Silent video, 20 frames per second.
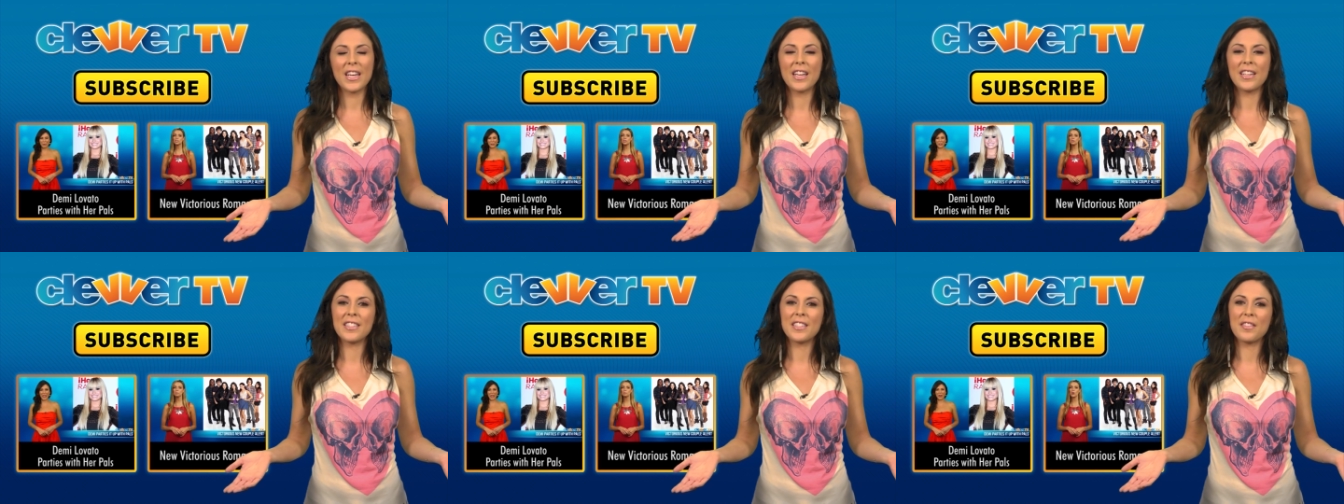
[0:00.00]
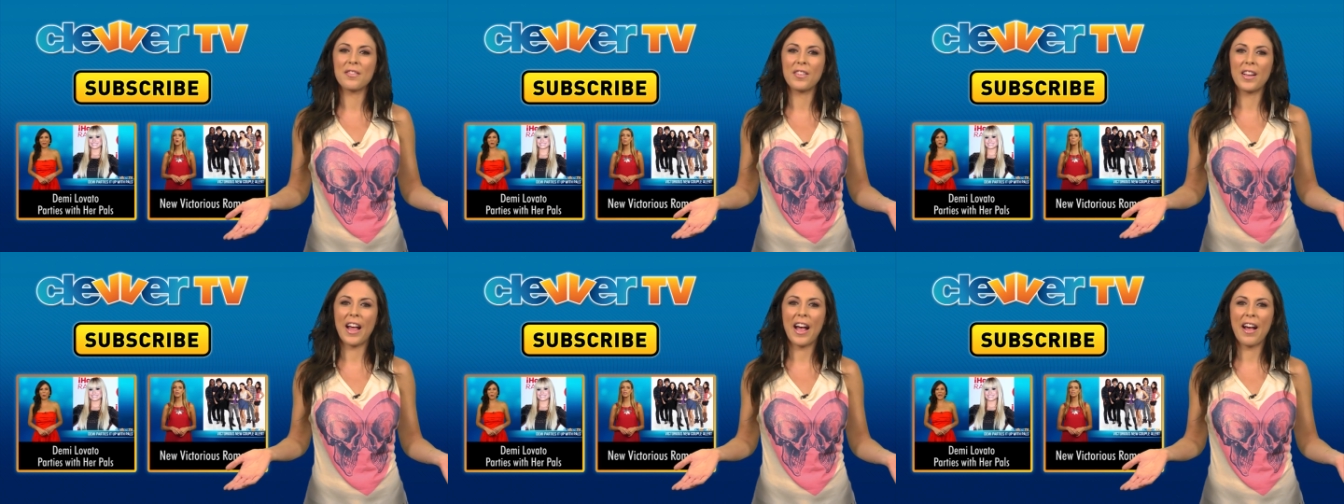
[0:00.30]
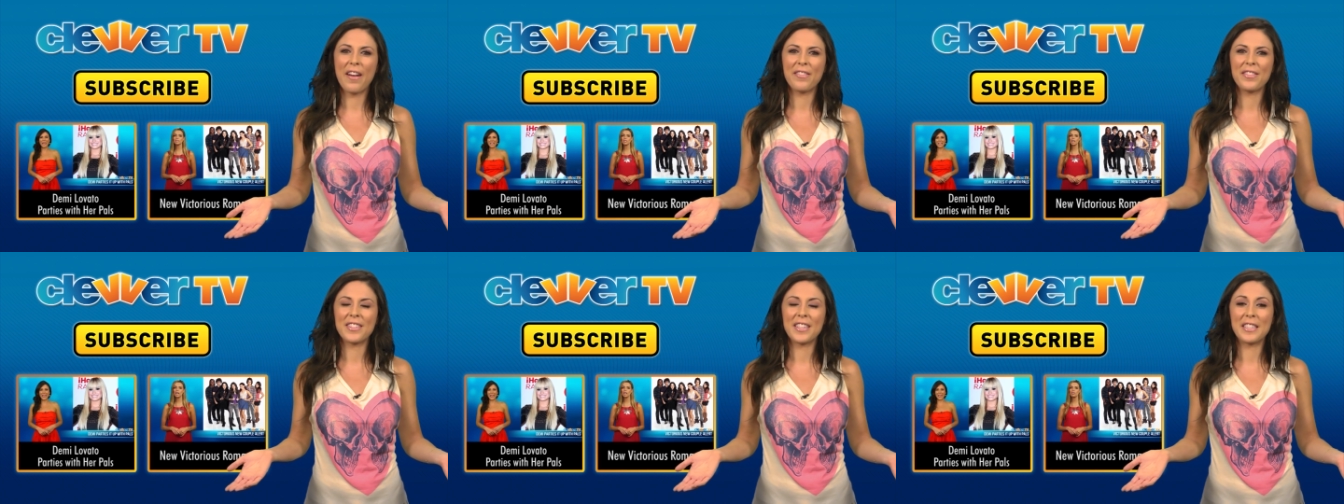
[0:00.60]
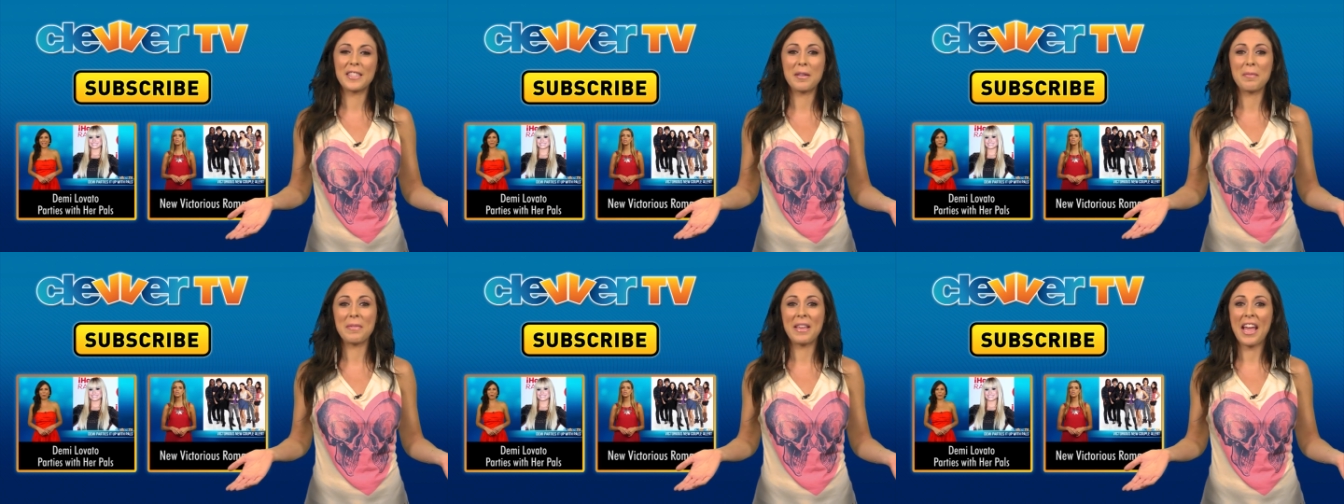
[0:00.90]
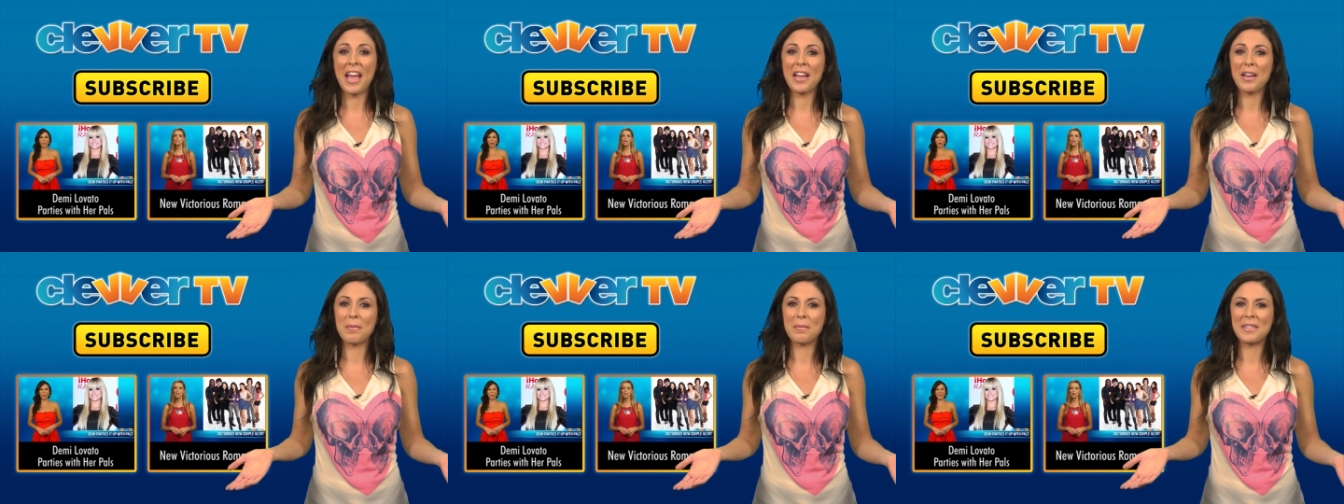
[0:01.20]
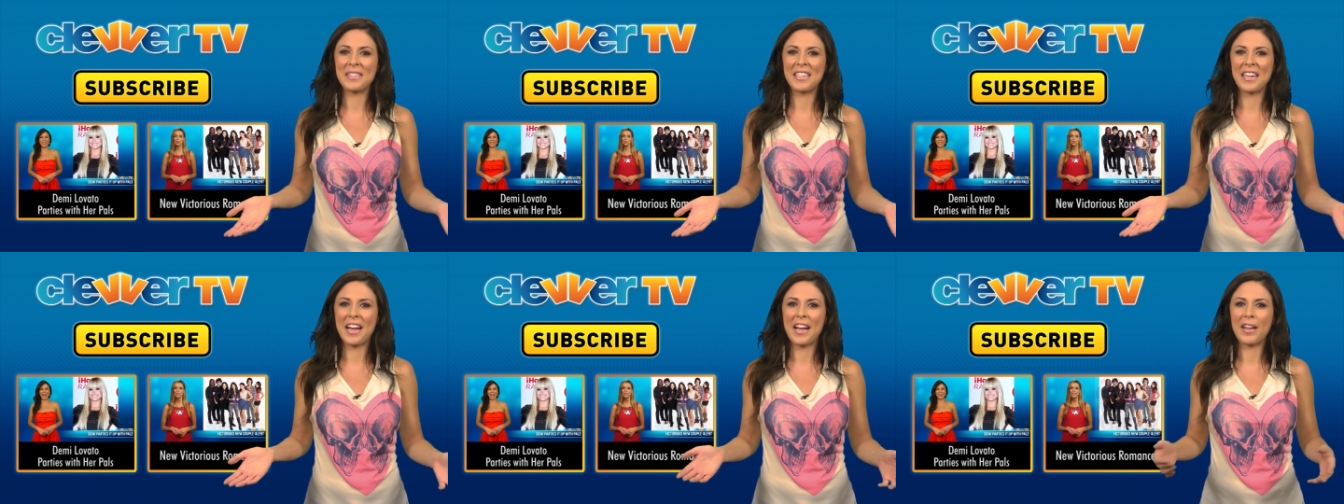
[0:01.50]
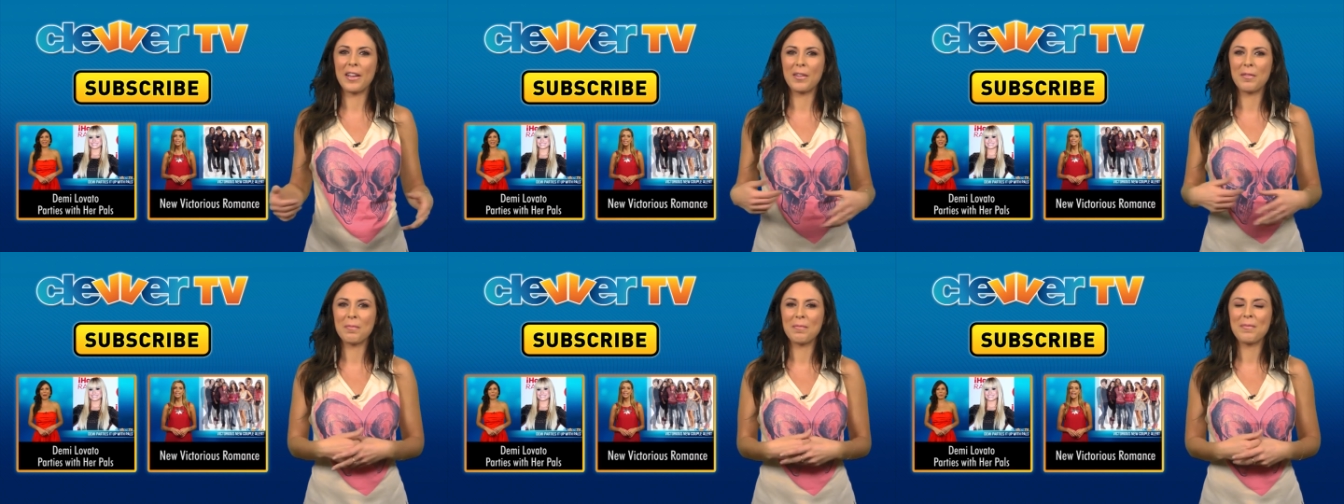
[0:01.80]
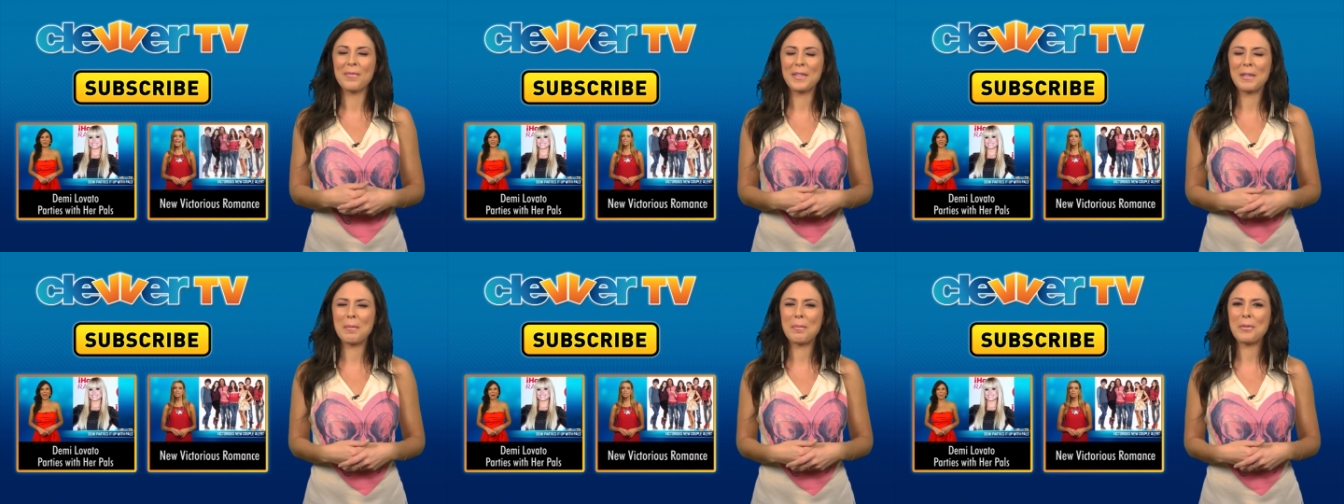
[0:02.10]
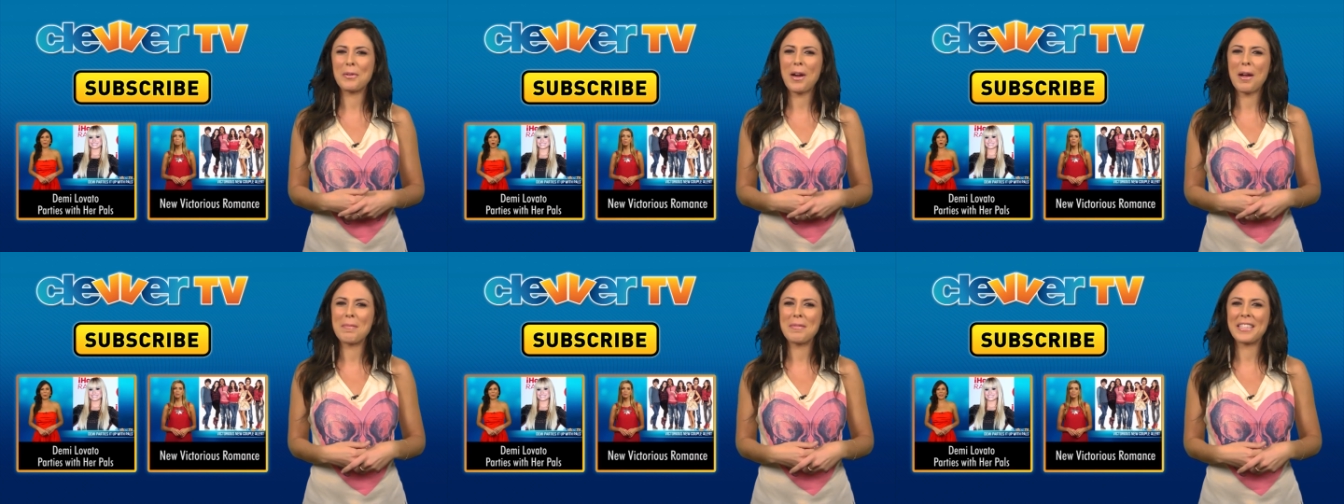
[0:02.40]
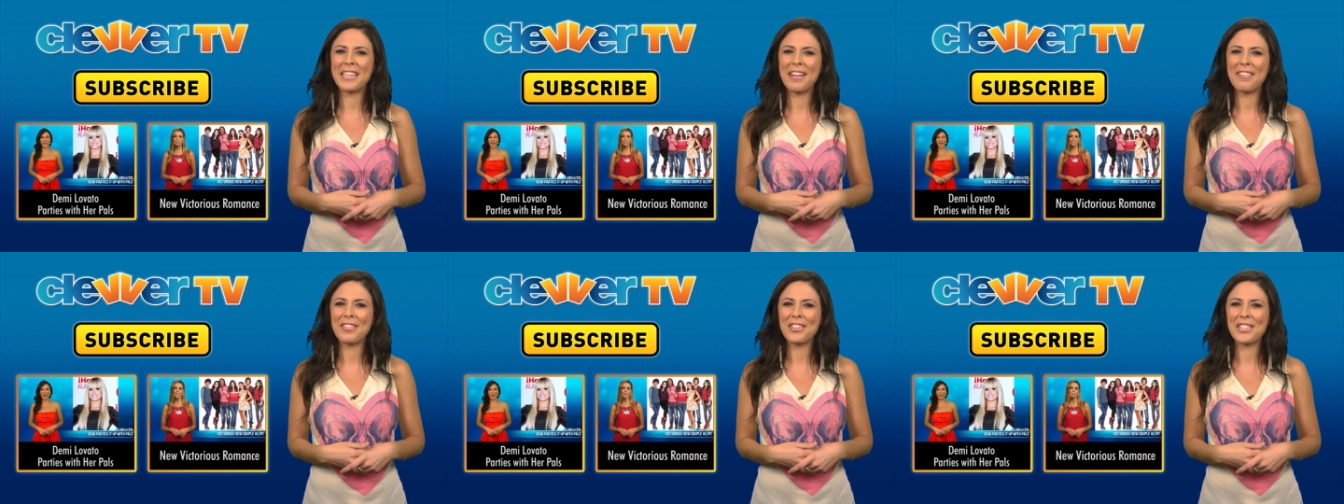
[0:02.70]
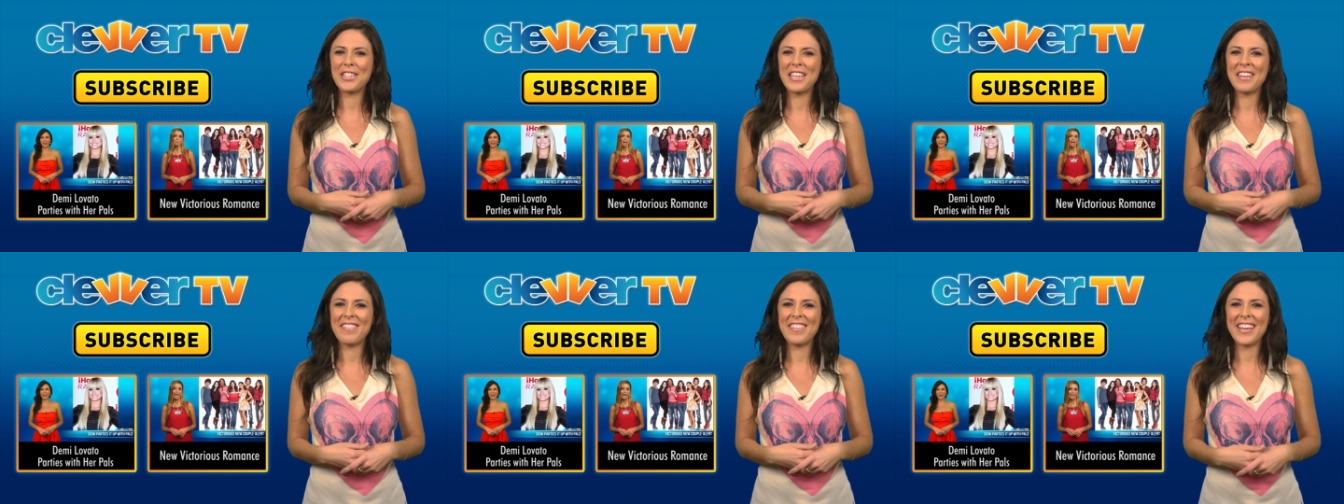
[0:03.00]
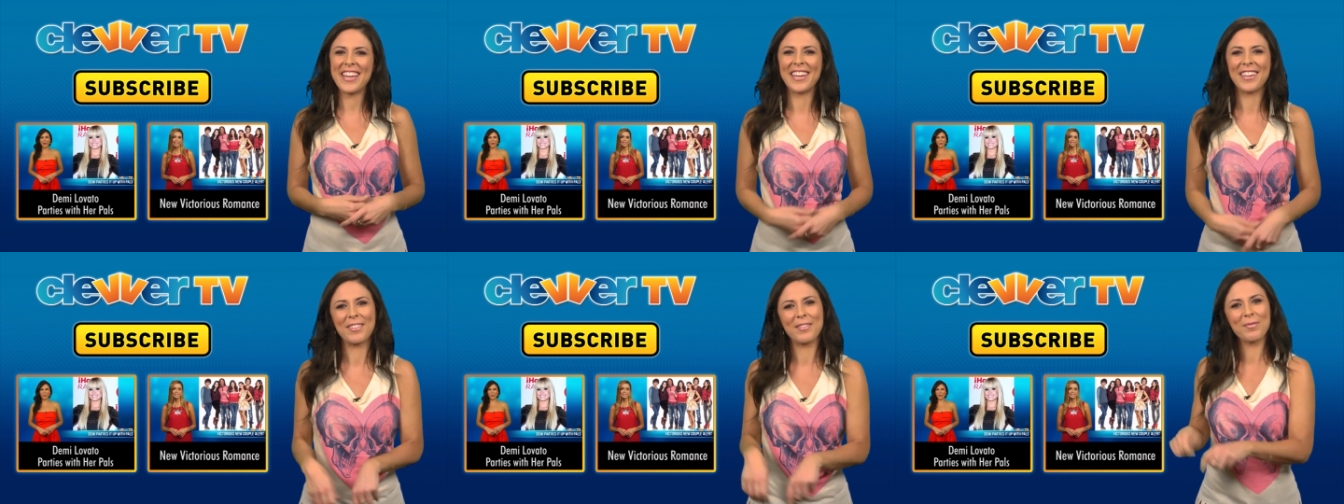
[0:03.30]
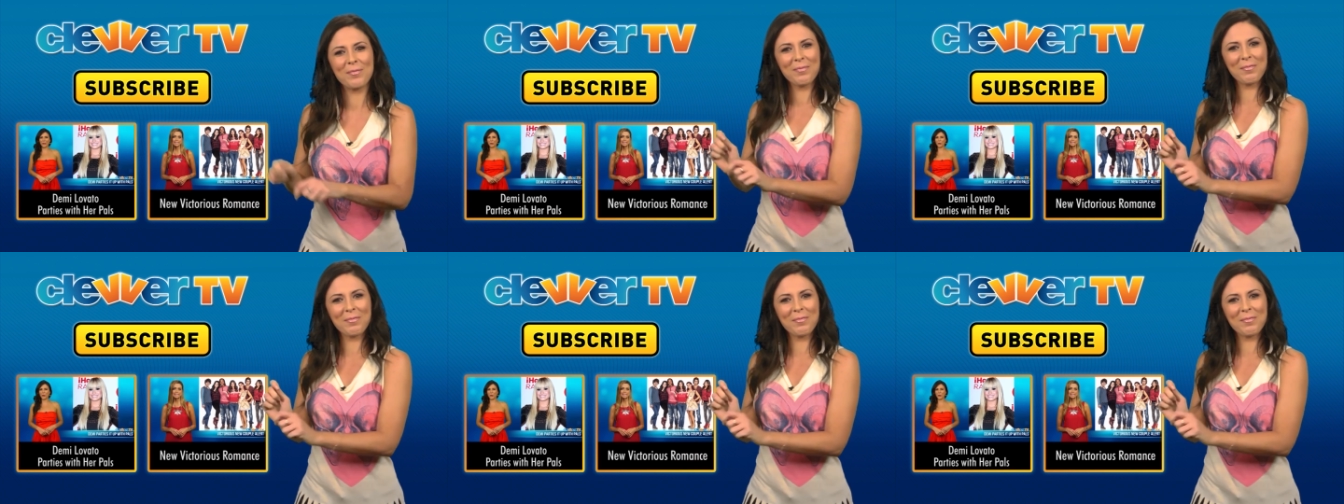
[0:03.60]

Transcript: tons of laughs, and some Gangnam style, subscribe to Clevver TV.